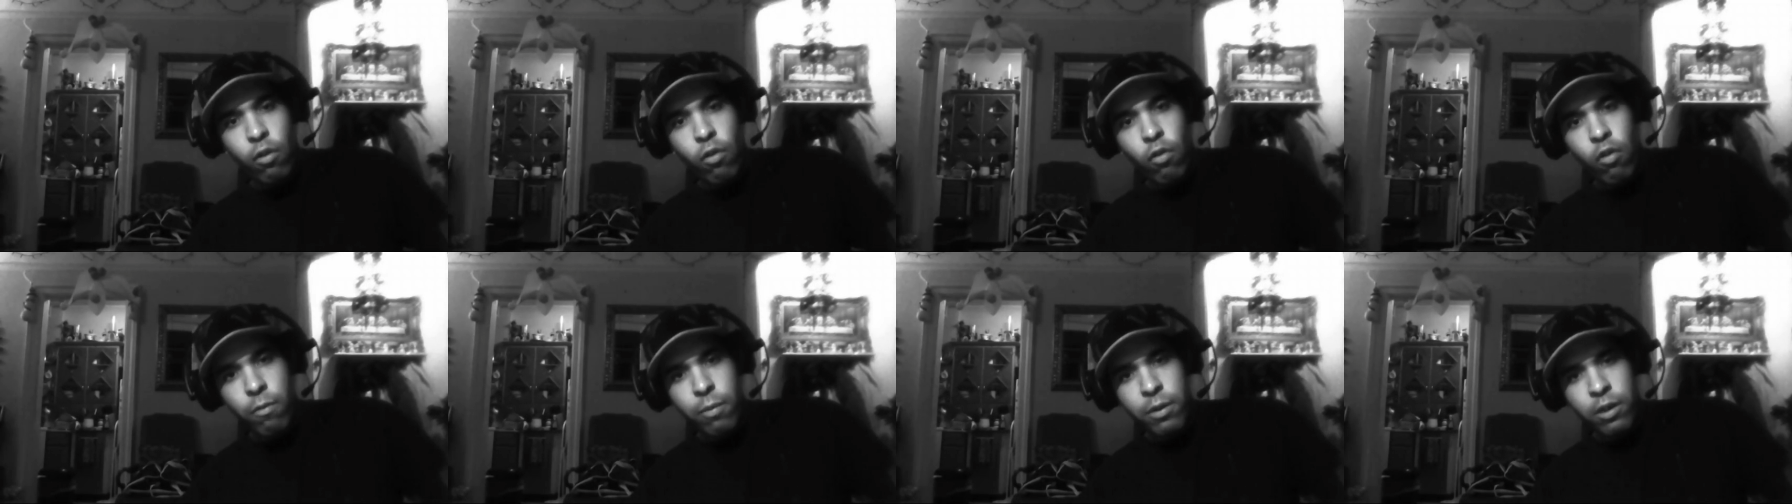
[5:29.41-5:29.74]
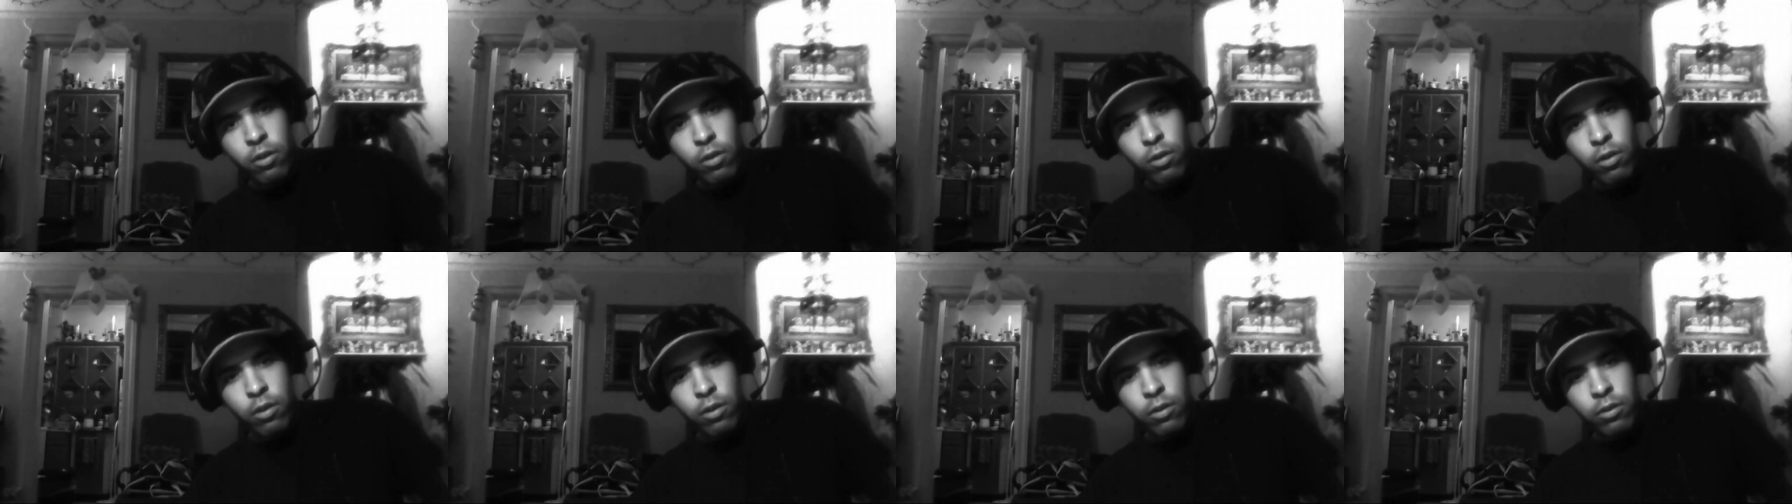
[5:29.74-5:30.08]

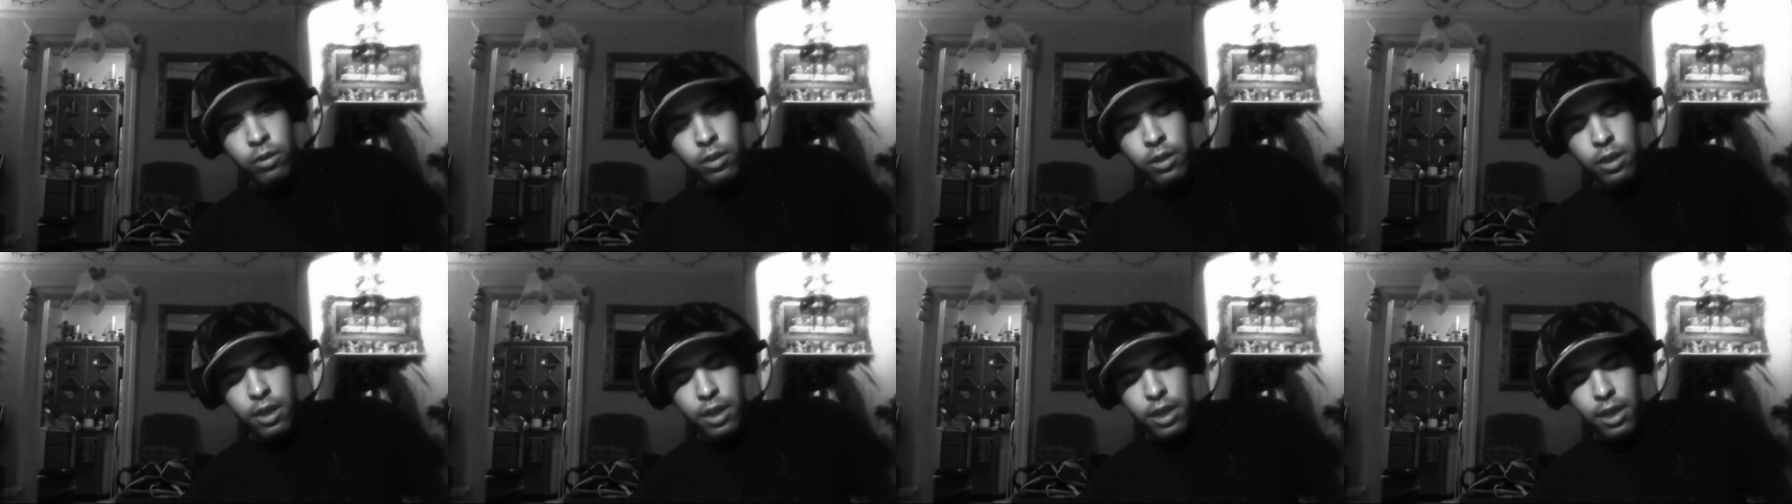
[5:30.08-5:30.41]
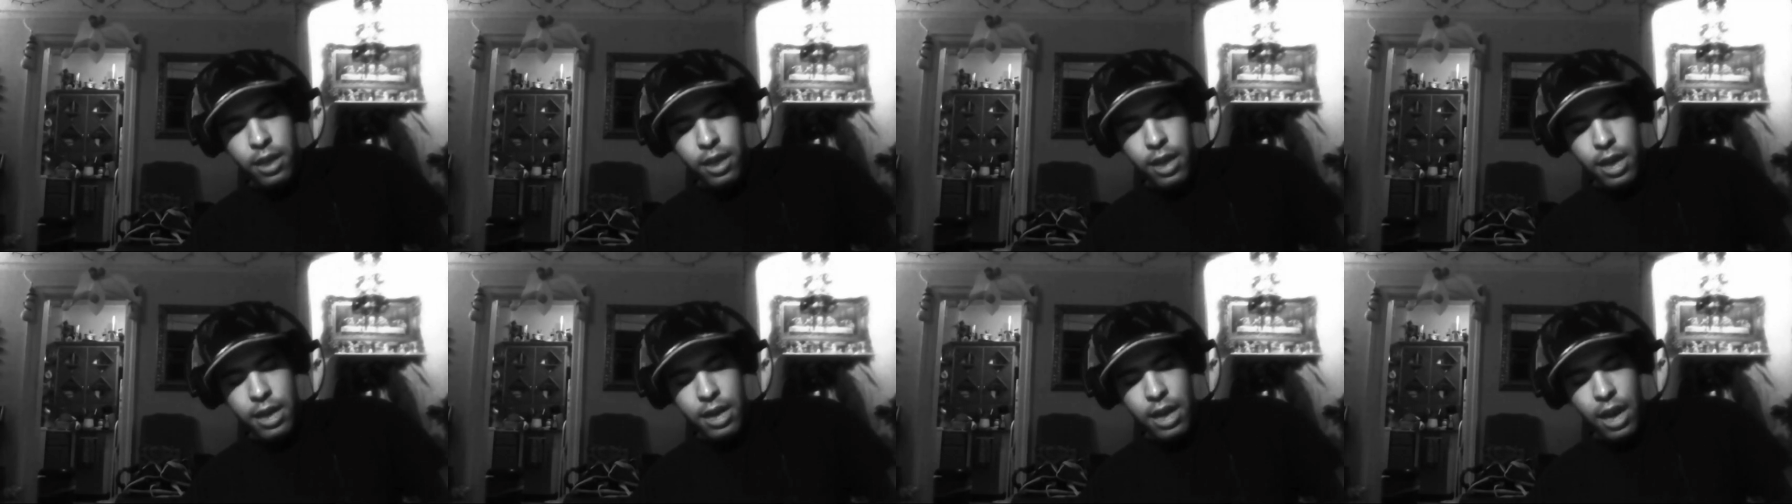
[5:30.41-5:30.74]
Orbital,
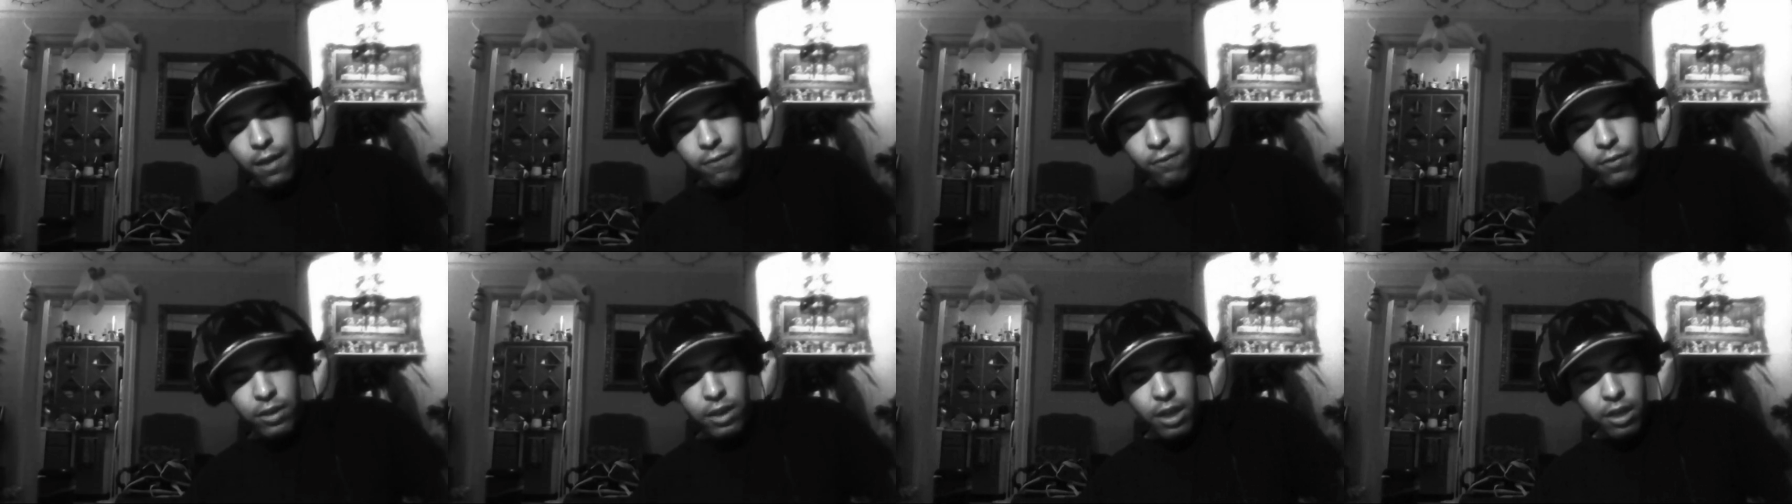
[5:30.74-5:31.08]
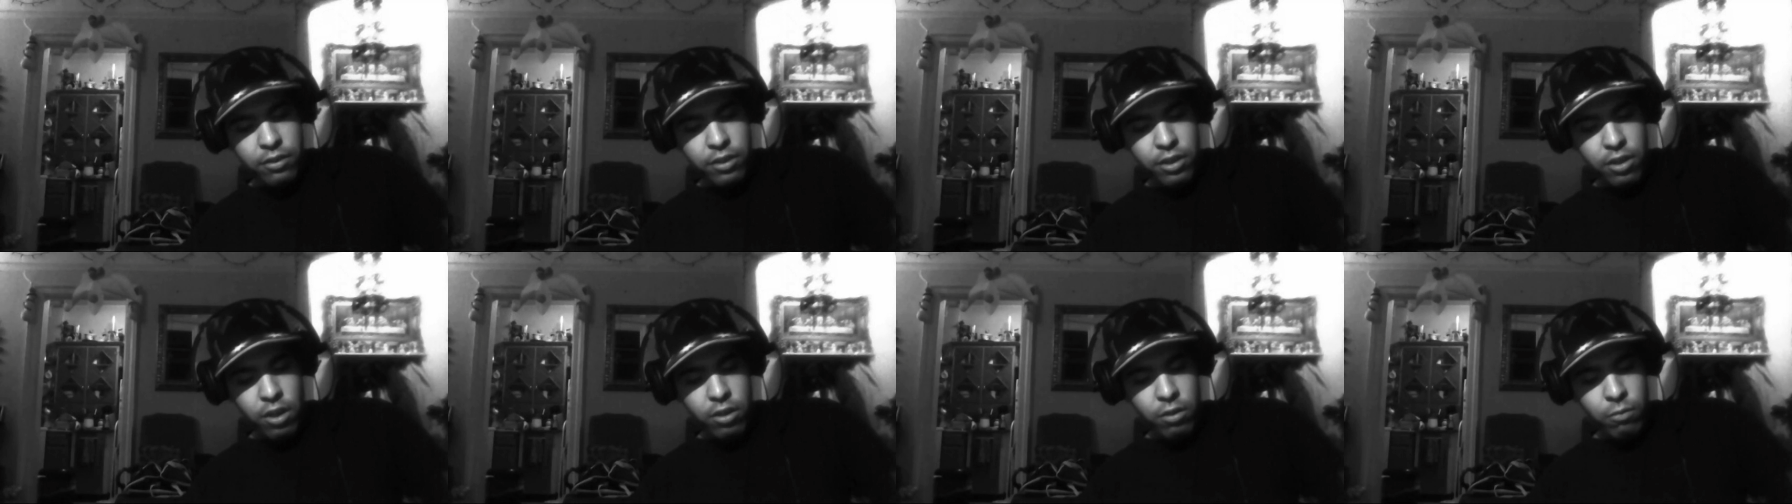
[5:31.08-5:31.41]
and I forgot
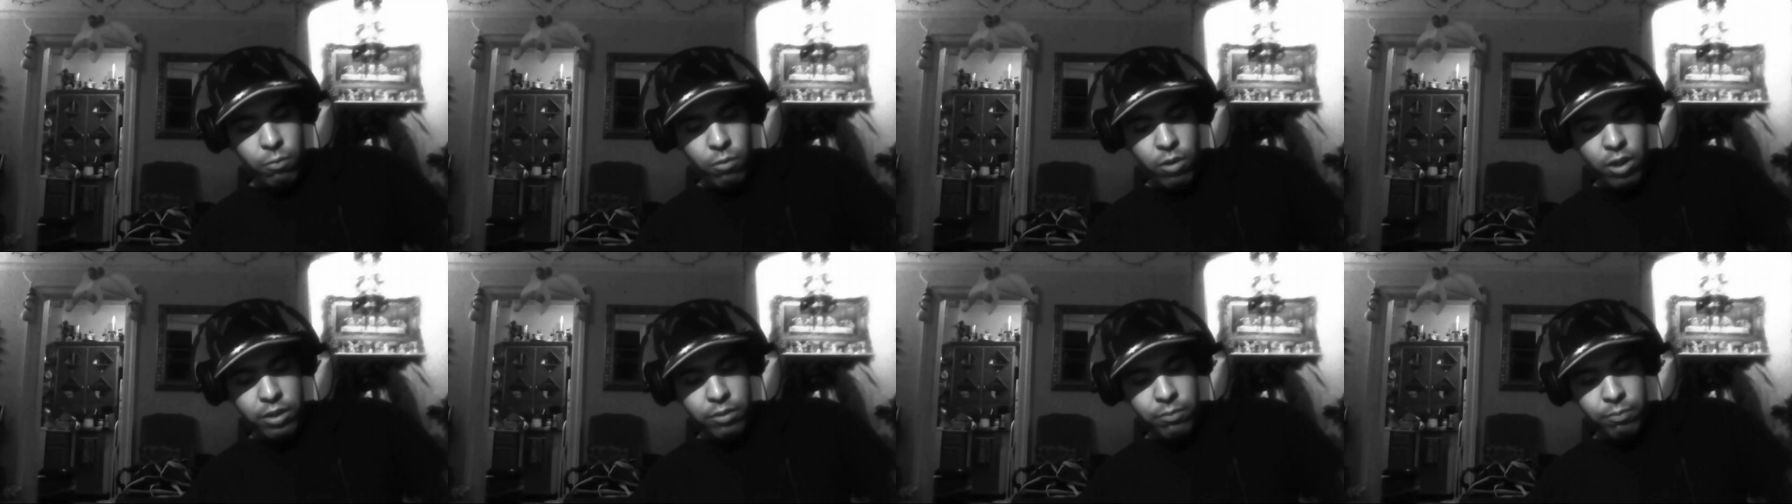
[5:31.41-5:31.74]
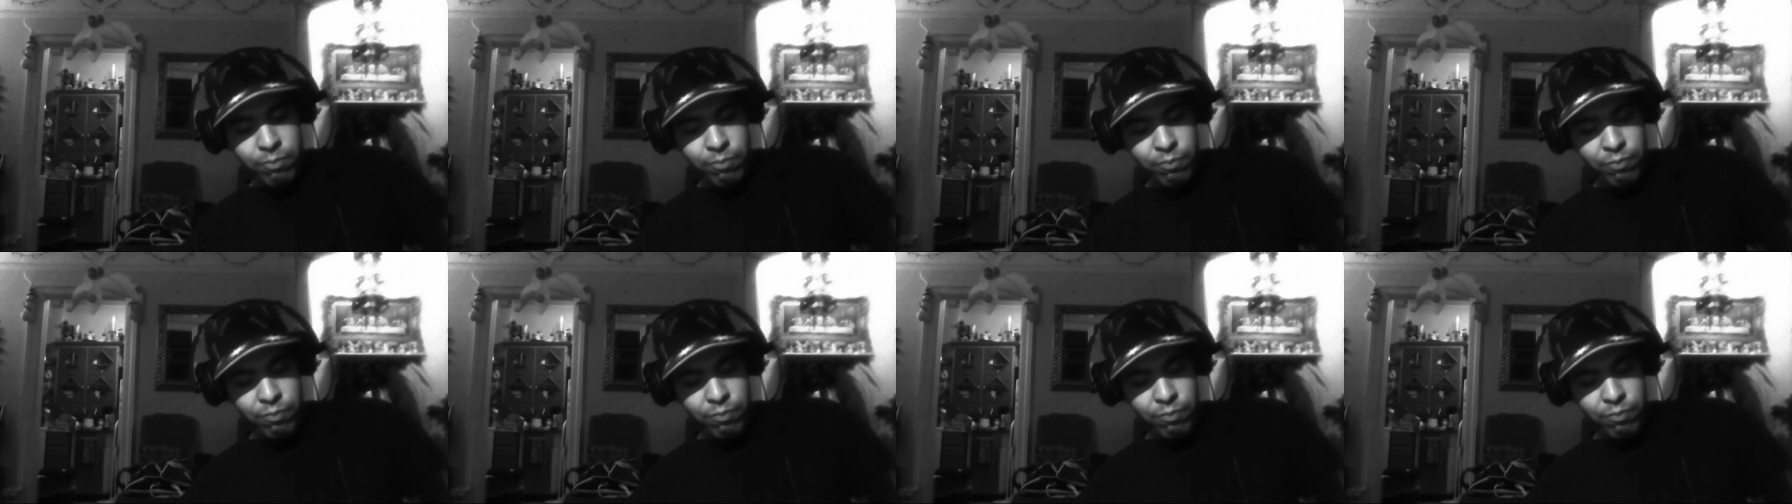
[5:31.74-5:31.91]
the other one.